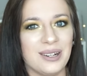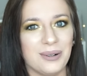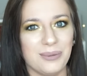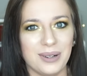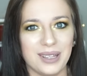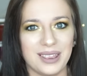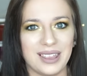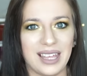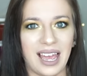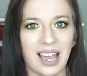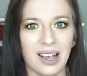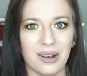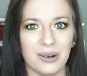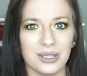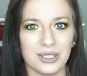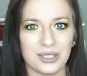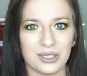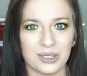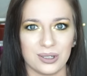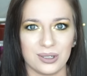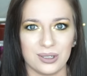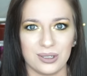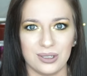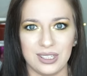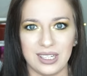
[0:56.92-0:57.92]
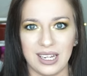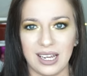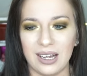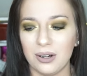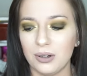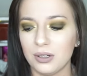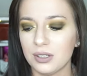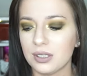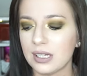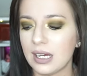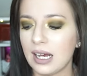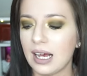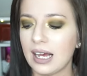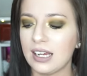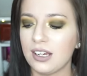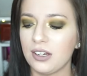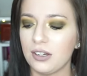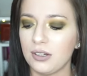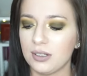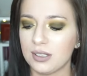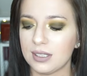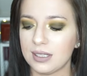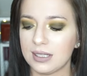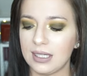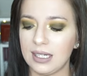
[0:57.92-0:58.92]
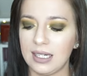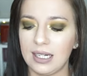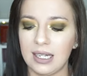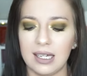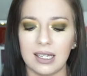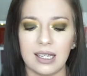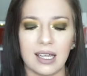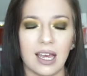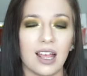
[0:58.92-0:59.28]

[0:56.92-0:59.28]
with how it turned out. I used the